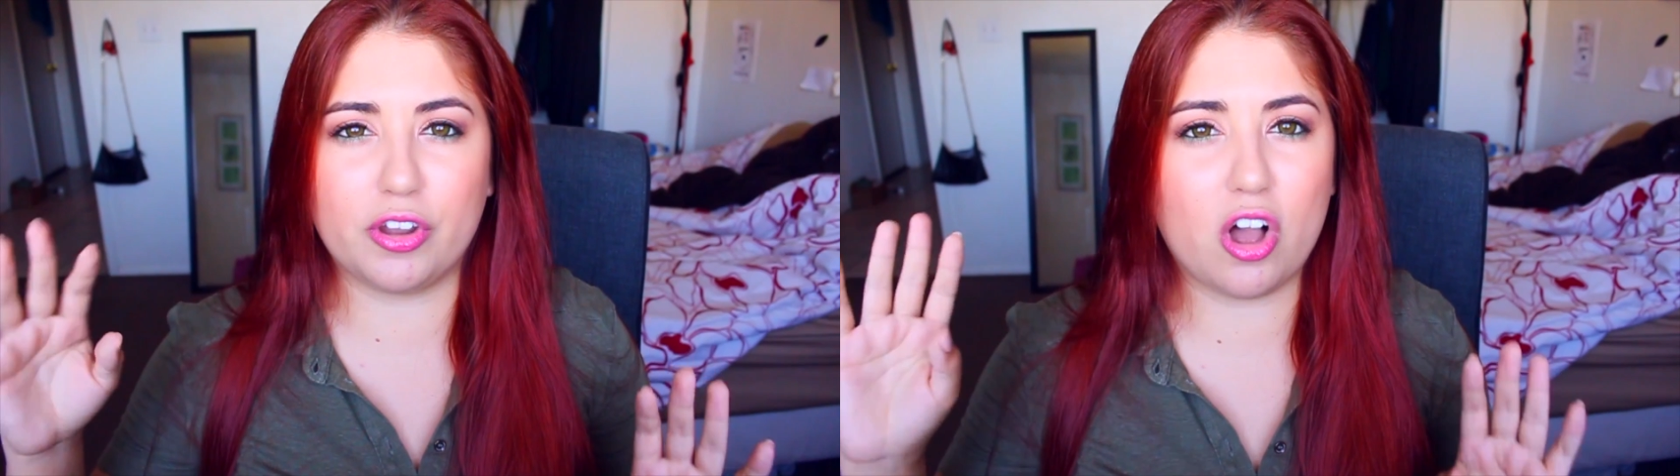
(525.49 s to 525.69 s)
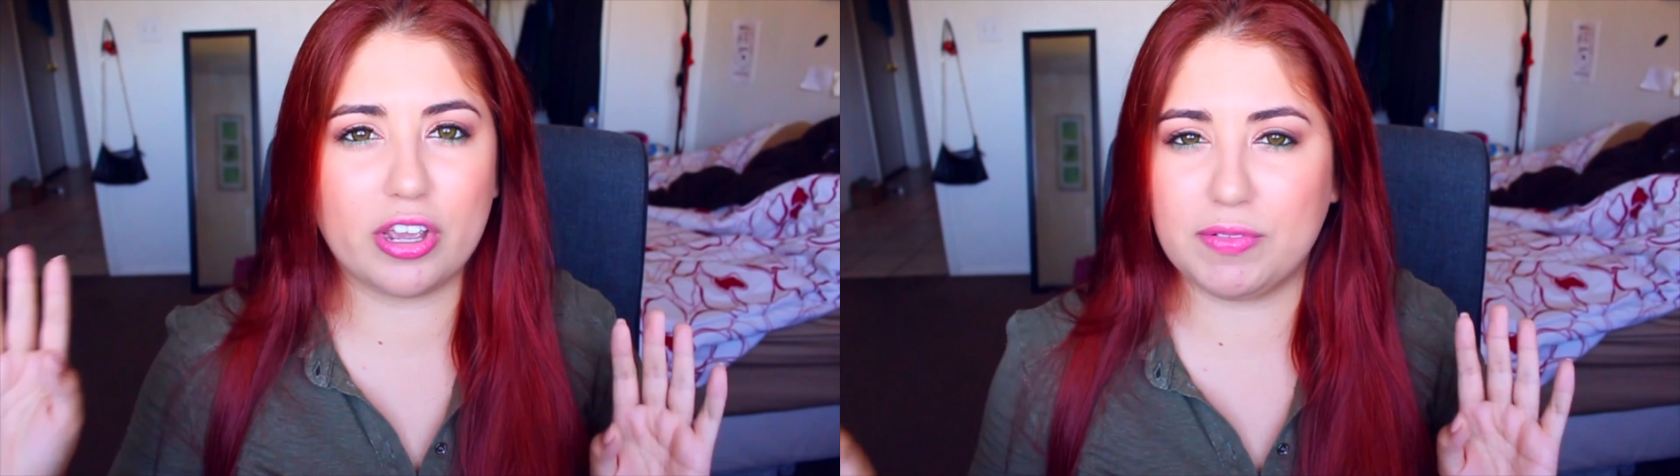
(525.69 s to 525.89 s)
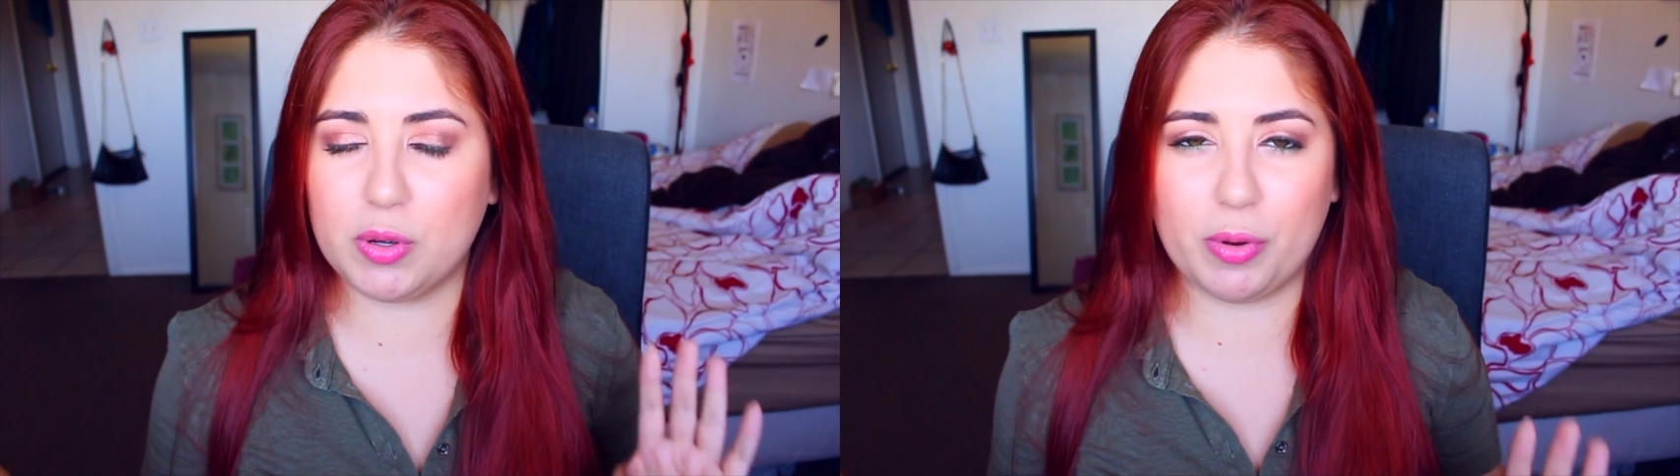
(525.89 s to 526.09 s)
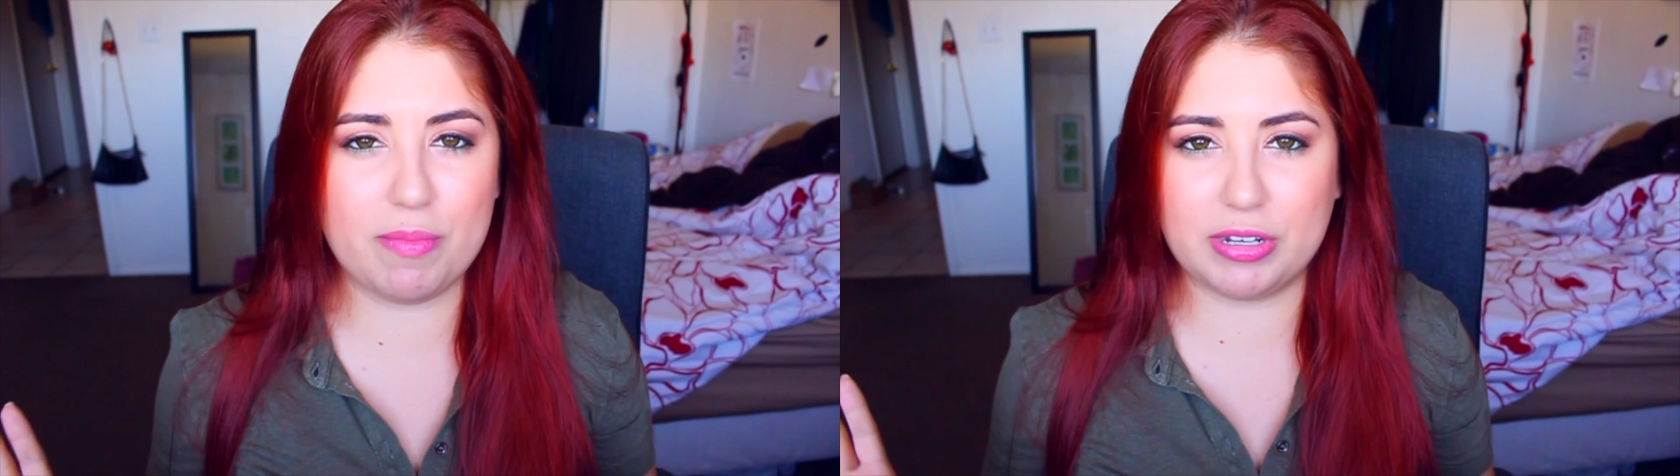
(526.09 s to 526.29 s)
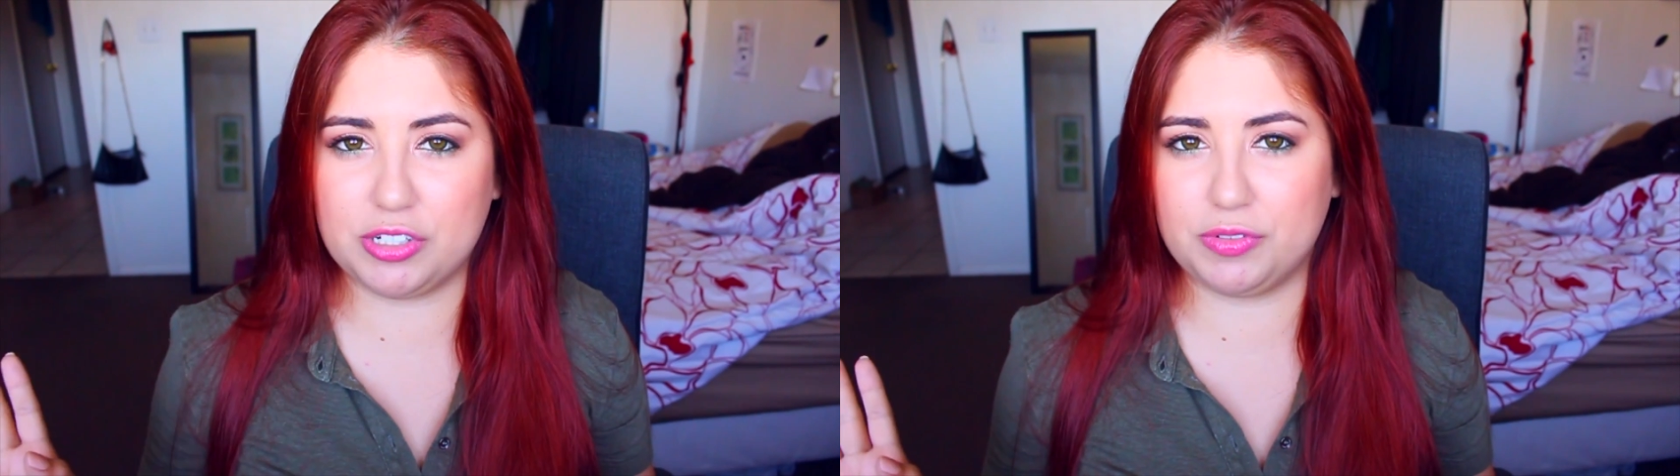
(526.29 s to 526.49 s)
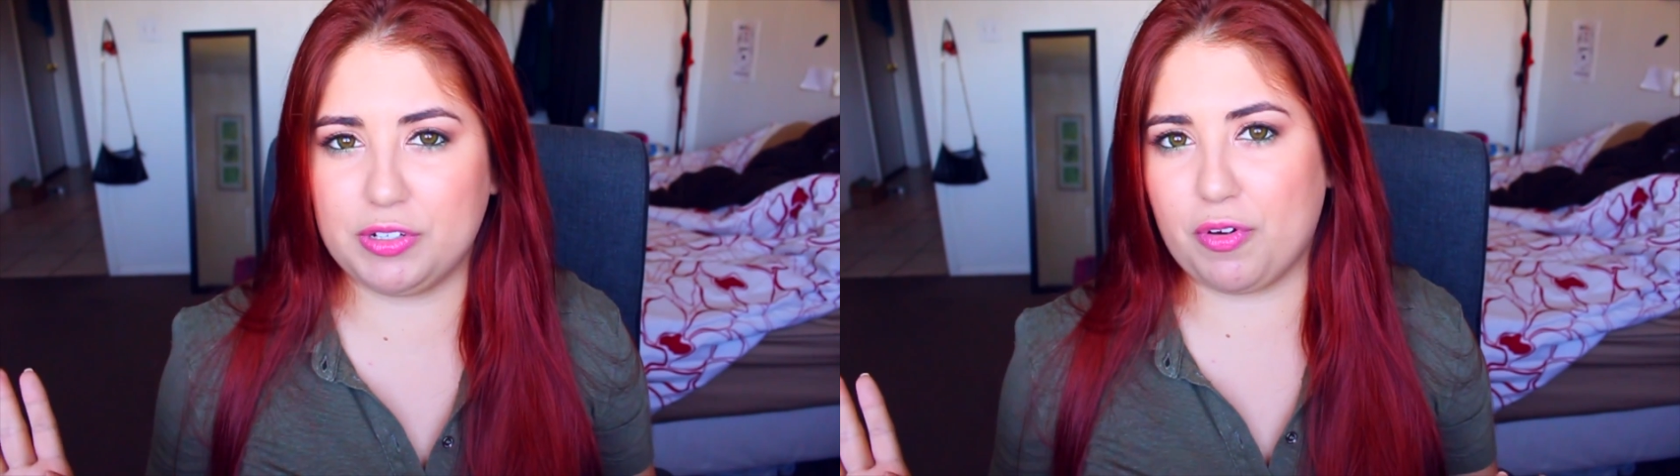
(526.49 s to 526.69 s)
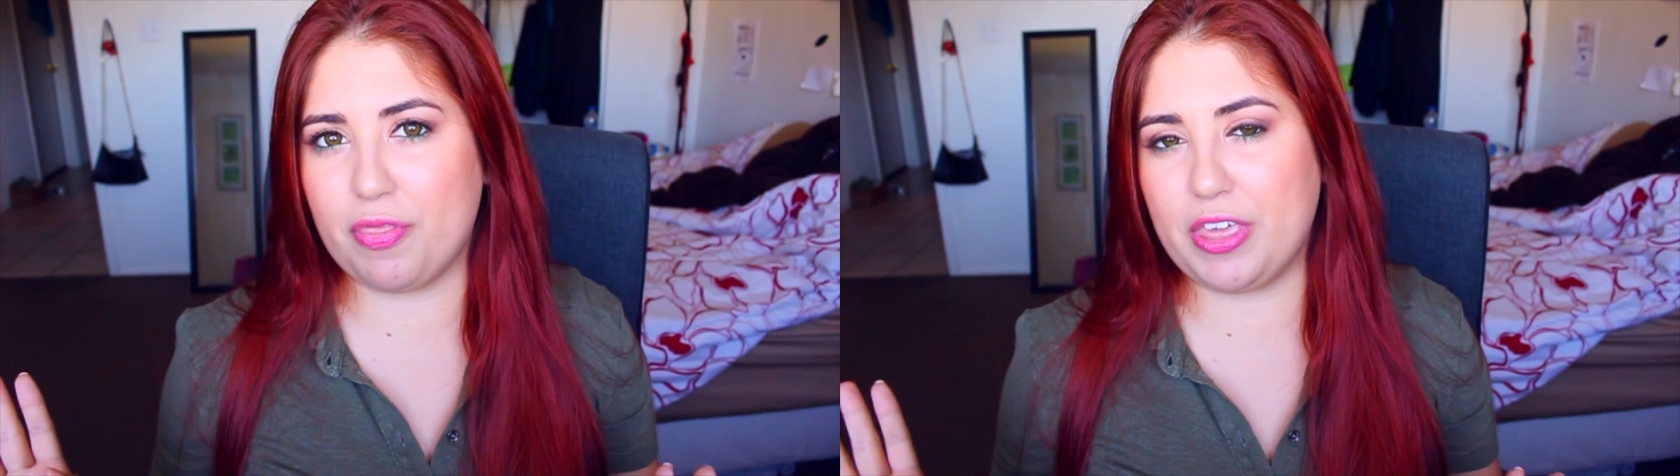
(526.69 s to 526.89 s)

They're all giving away a bunch of different